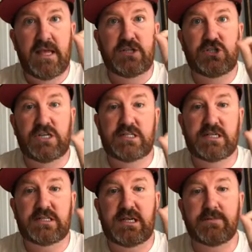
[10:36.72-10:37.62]

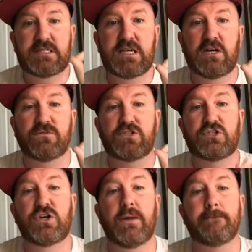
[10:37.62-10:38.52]
Jesus himself
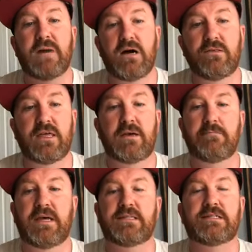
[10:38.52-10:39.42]
stood among them
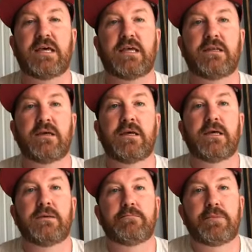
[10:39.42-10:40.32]
and said,
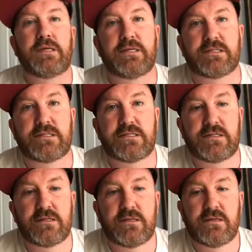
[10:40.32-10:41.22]

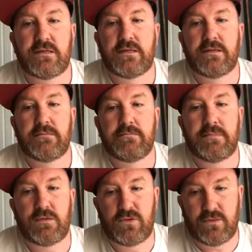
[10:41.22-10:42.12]
peace
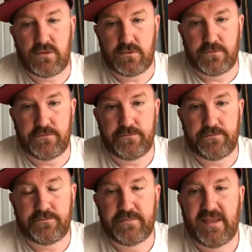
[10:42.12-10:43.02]
be with you.
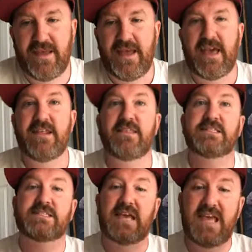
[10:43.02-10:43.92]
And in the
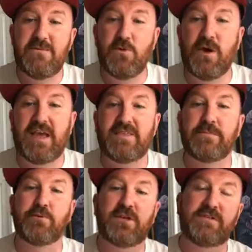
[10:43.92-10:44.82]
same way, the
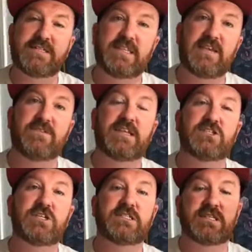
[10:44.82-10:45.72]
previous evening,
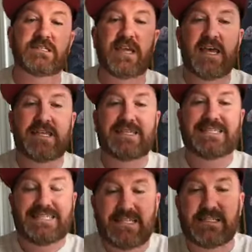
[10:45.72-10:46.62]
Jesus
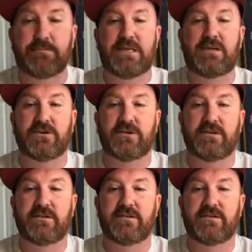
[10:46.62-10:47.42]
disappeared,